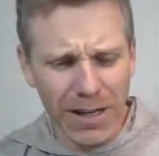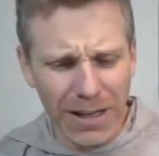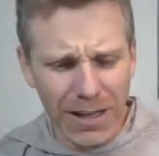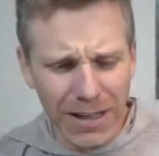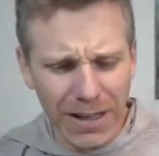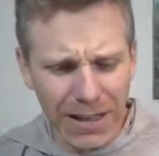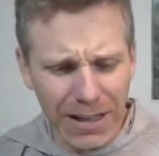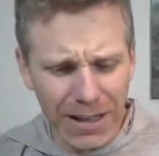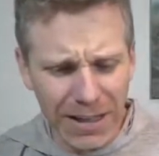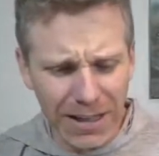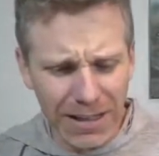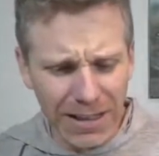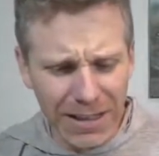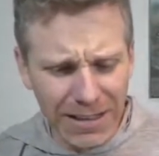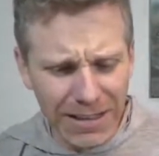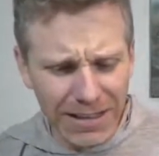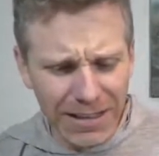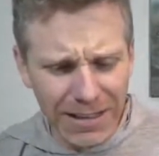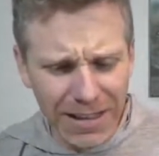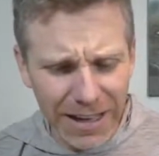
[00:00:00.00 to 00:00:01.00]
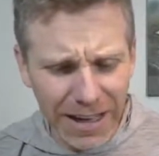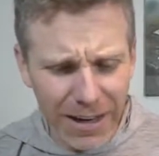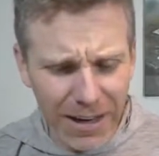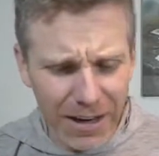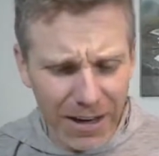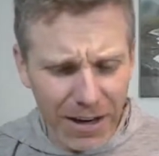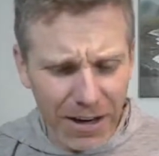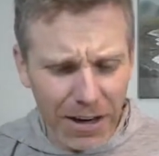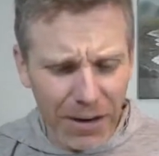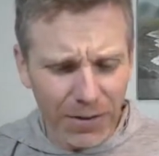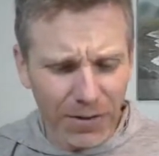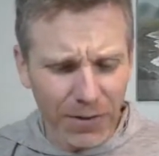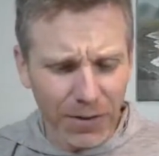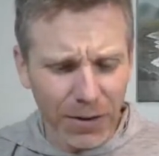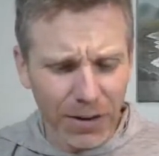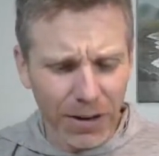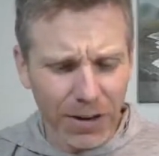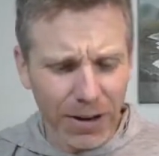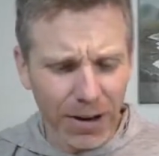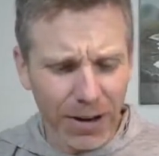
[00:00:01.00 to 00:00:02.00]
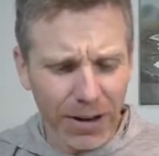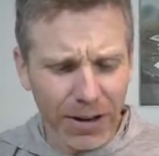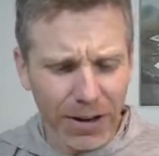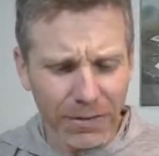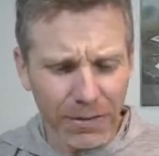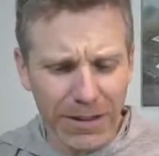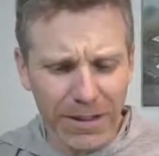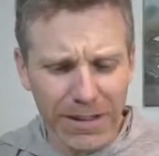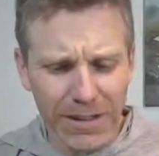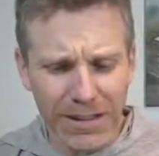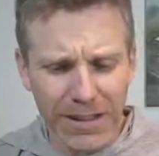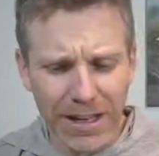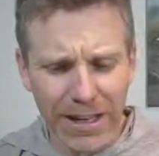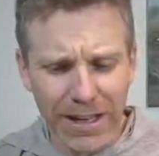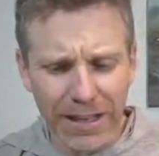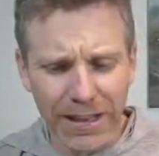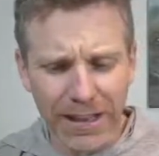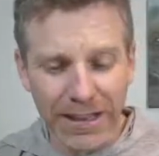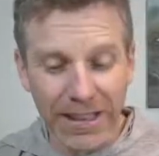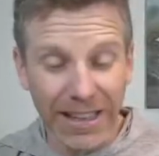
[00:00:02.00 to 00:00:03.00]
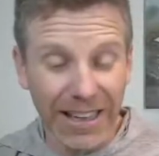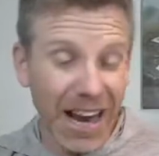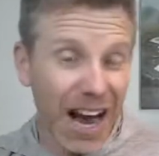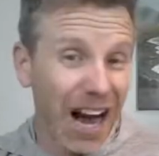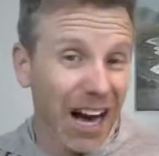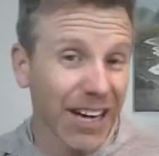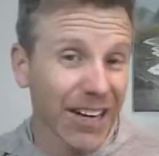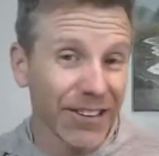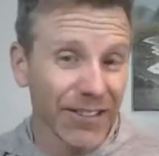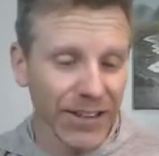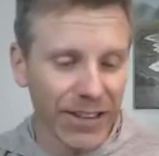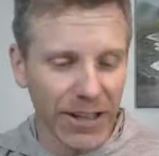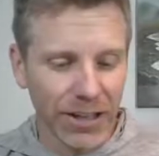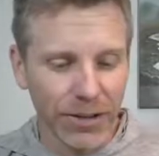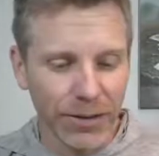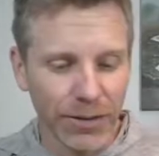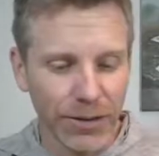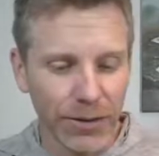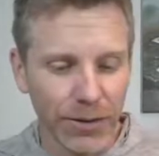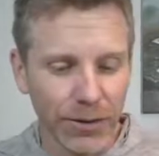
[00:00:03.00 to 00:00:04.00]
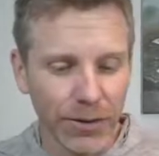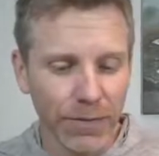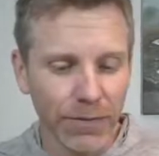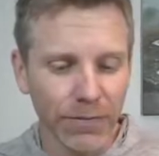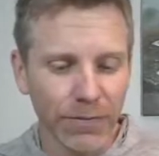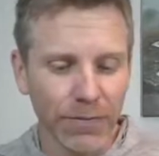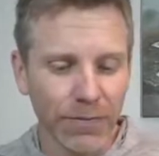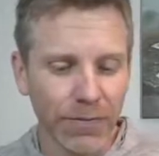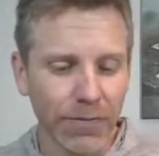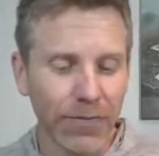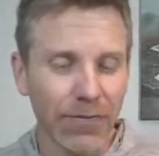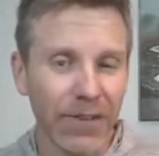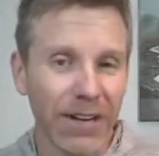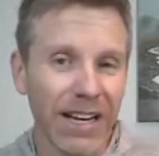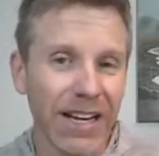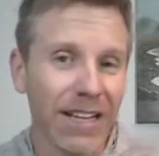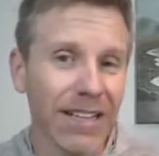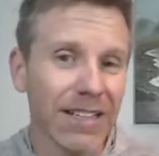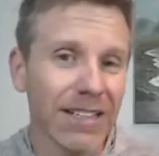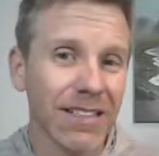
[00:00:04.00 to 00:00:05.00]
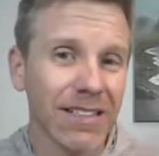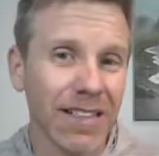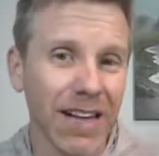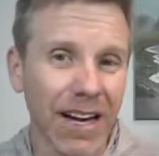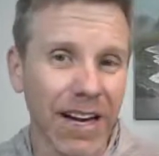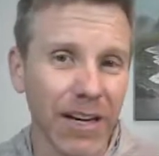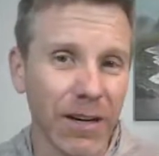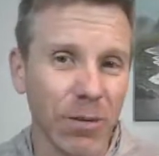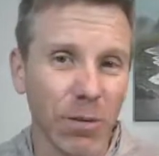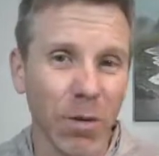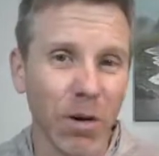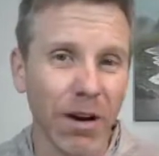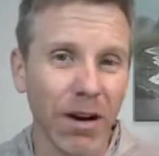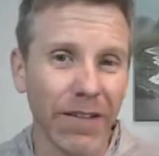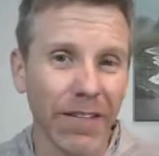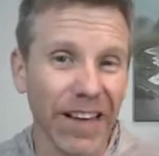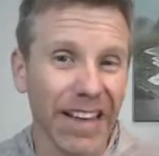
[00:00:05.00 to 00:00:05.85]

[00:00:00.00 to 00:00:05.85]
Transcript: let's say, for argument's sake, that the concrete crew, they get design 1.